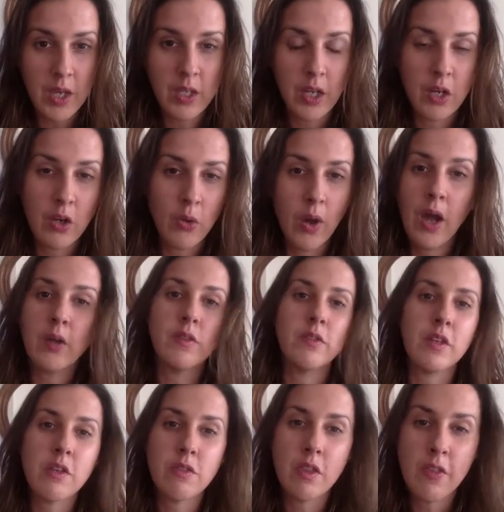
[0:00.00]
And I know how
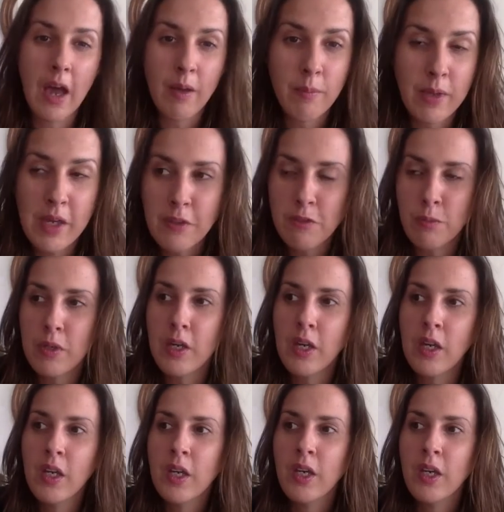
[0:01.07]
sick that makes me.